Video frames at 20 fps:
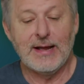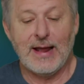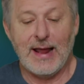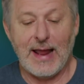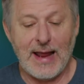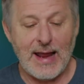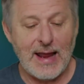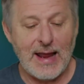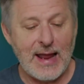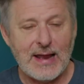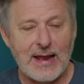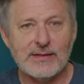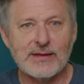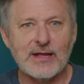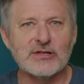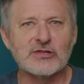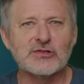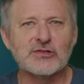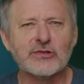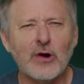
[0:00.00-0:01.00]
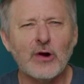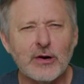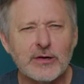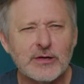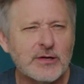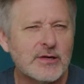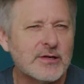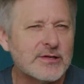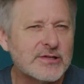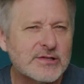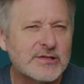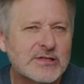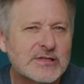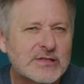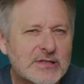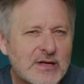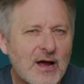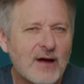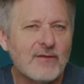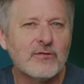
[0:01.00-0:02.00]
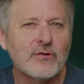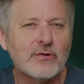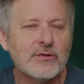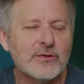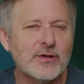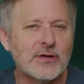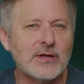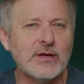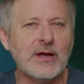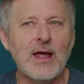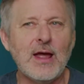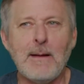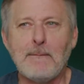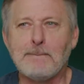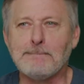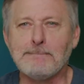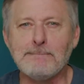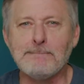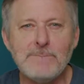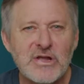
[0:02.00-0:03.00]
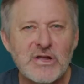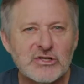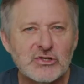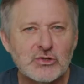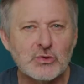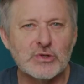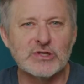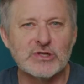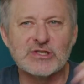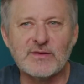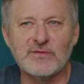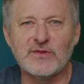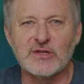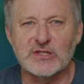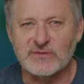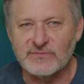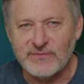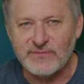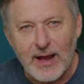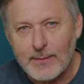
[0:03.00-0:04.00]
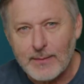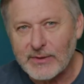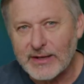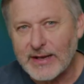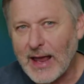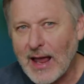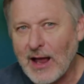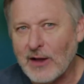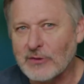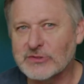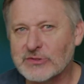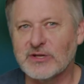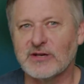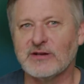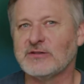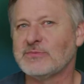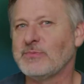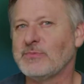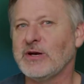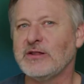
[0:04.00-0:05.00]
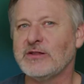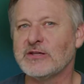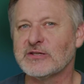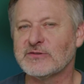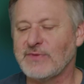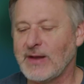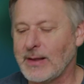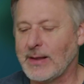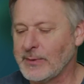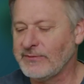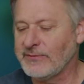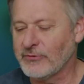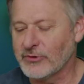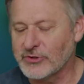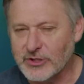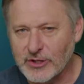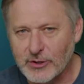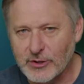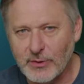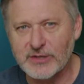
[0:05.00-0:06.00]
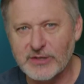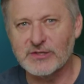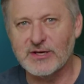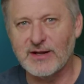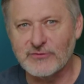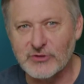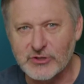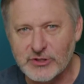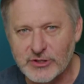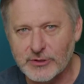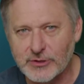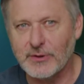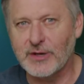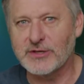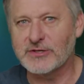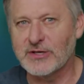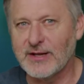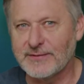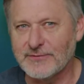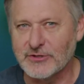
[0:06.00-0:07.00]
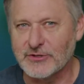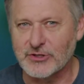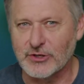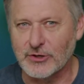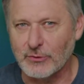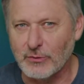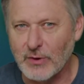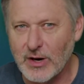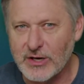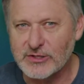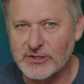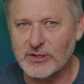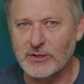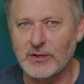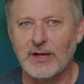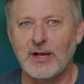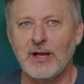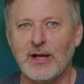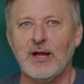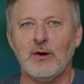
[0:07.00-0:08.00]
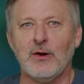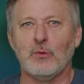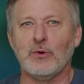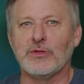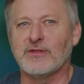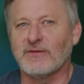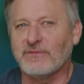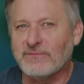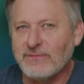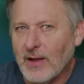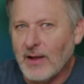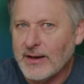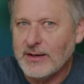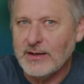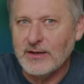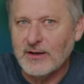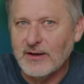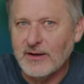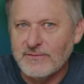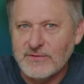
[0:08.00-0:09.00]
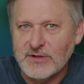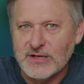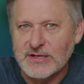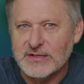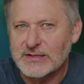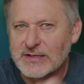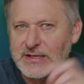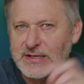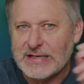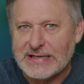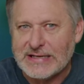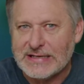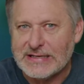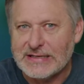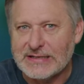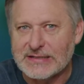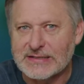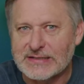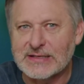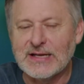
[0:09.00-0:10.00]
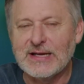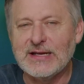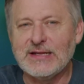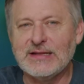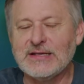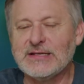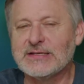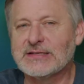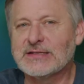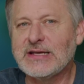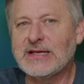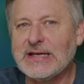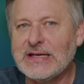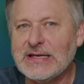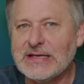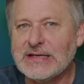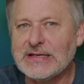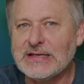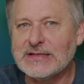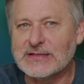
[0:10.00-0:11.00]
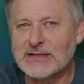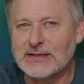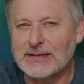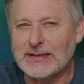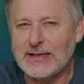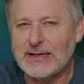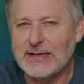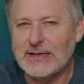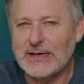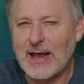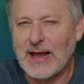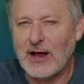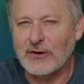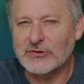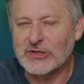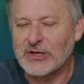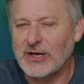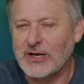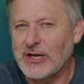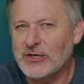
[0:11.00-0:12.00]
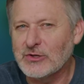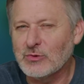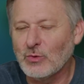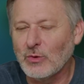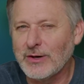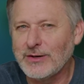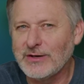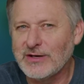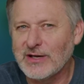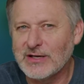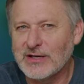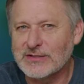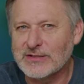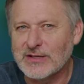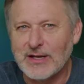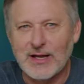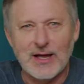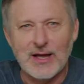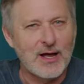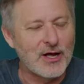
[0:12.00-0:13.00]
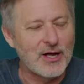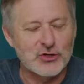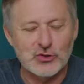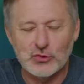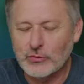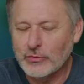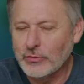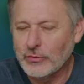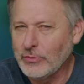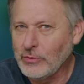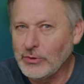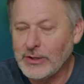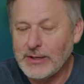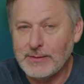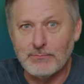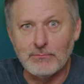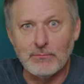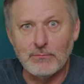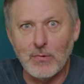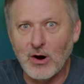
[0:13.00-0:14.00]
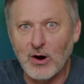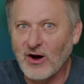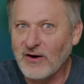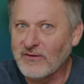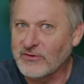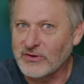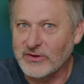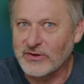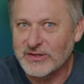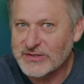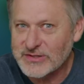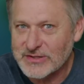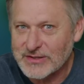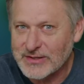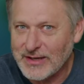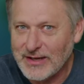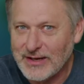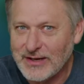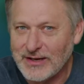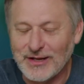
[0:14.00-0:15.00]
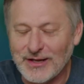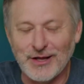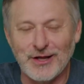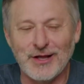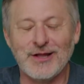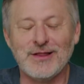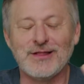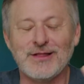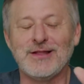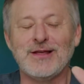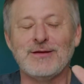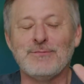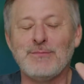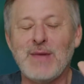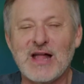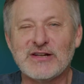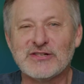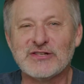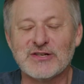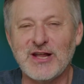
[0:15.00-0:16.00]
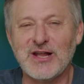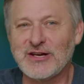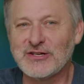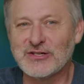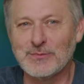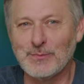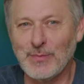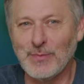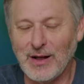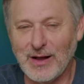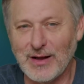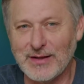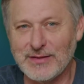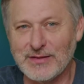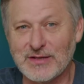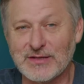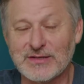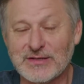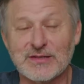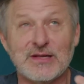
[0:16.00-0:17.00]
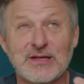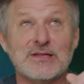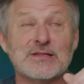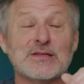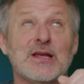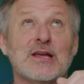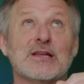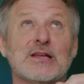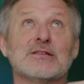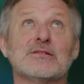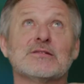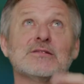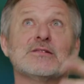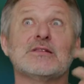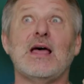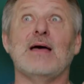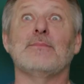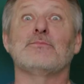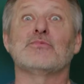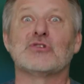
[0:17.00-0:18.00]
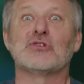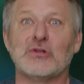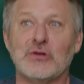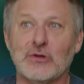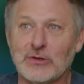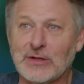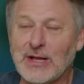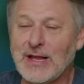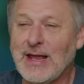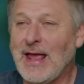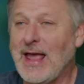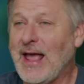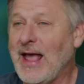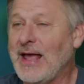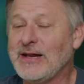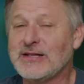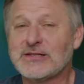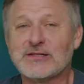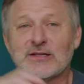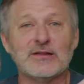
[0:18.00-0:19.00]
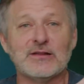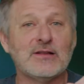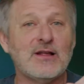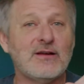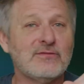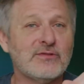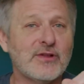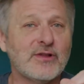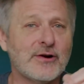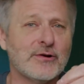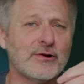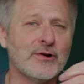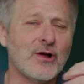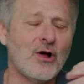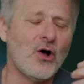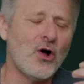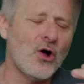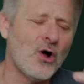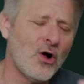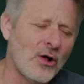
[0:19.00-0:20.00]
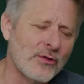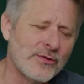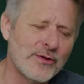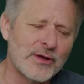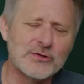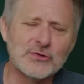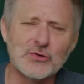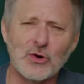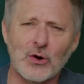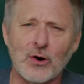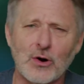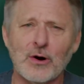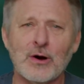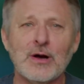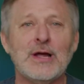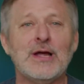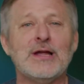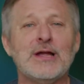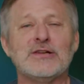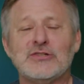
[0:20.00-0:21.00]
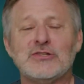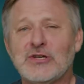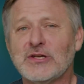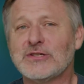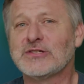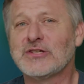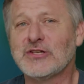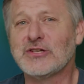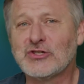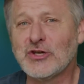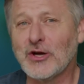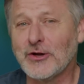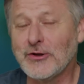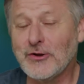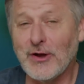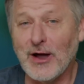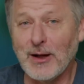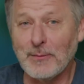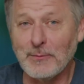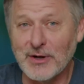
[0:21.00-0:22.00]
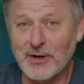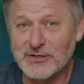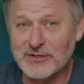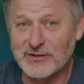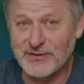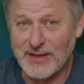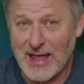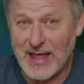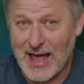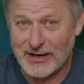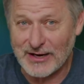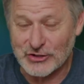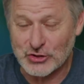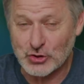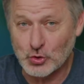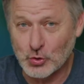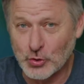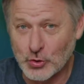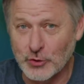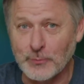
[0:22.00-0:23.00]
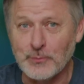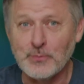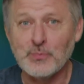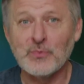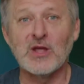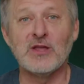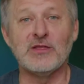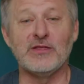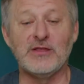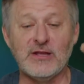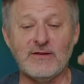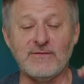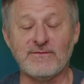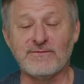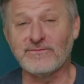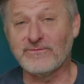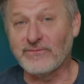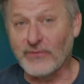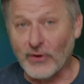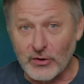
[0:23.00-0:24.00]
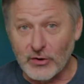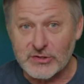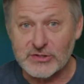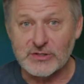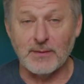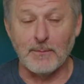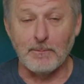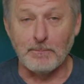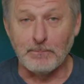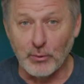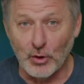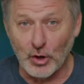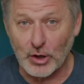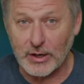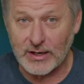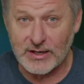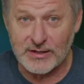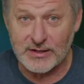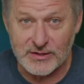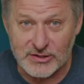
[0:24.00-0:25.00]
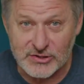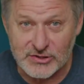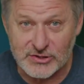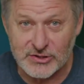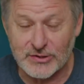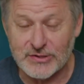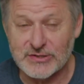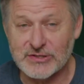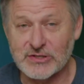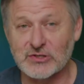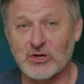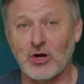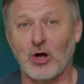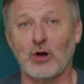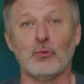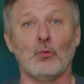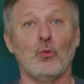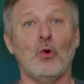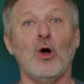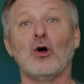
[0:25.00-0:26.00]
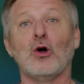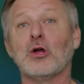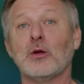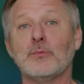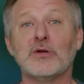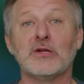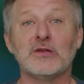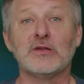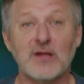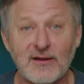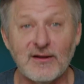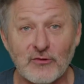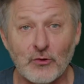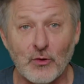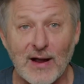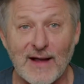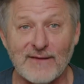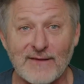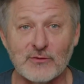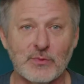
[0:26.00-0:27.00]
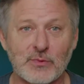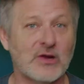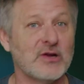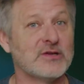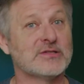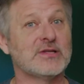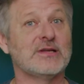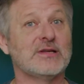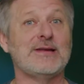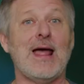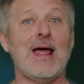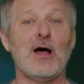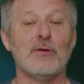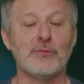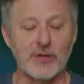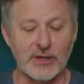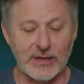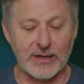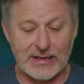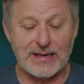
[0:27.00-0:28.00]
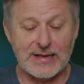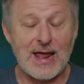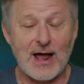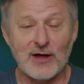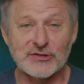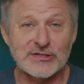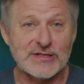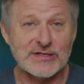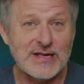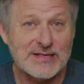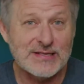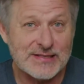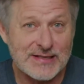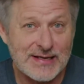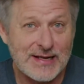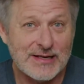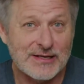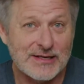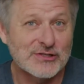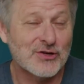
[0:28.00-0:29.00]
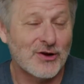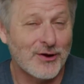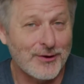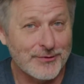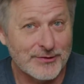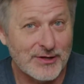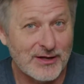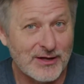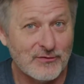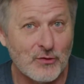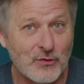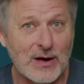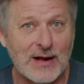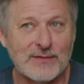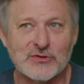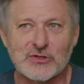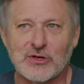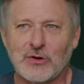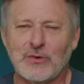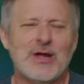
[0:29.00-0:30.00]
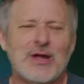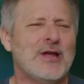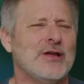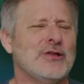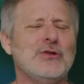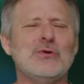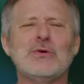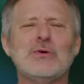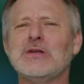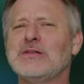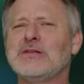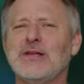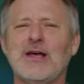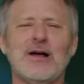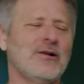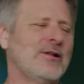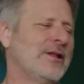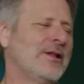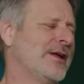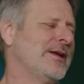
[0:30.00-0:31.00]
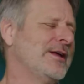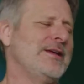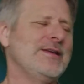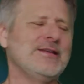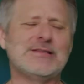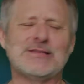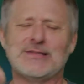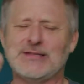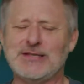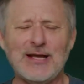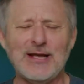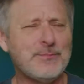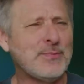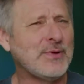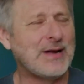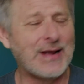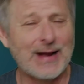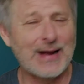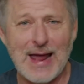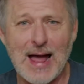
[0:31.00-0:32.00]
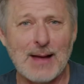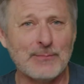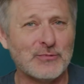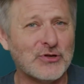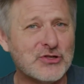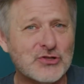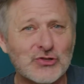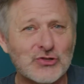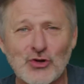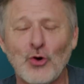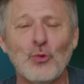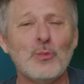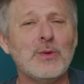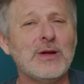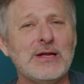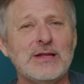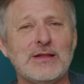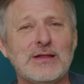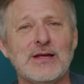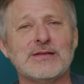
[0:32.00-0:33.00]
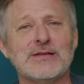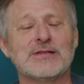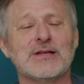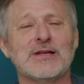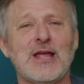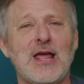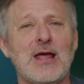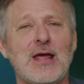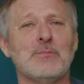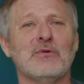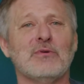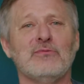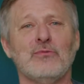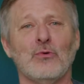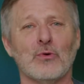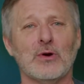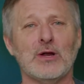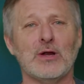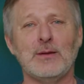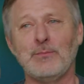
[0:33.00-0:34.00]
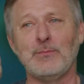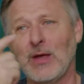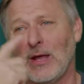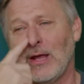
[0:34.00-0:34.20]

And they start to discover the mysteries of this family house that has been in this family for generation after generation after generation, with the finding of these keys in Key House, and each one does a truly marvelous thing. The imagination behind this is exceptional, and it's a love letter to all things horror. Just to show you how much of that is true, the first book in this series is called Welcome to Lovecraft, because the town that Key House is in is called Lovecraft. So you can tell he's tipping a cap to so many things that came before him